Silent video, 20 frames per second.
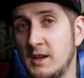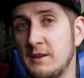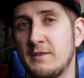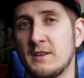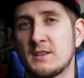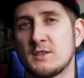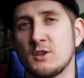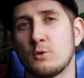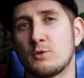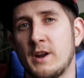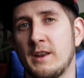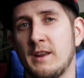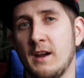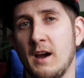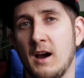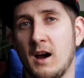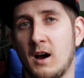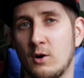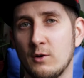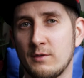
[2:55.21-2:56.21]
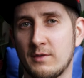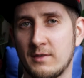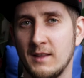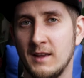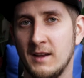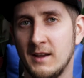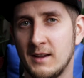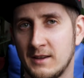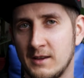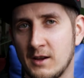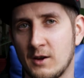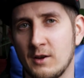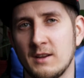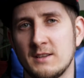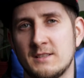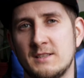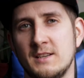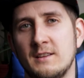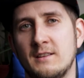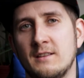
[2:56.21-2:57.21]
If it's already out, you're
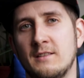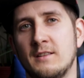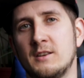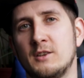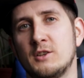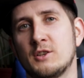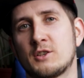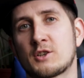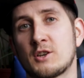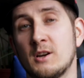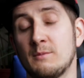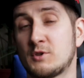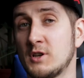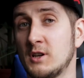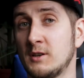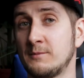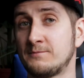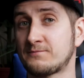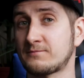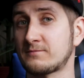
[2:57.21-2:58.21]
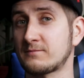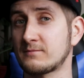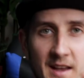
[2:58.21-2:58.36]
gonna see it in the description.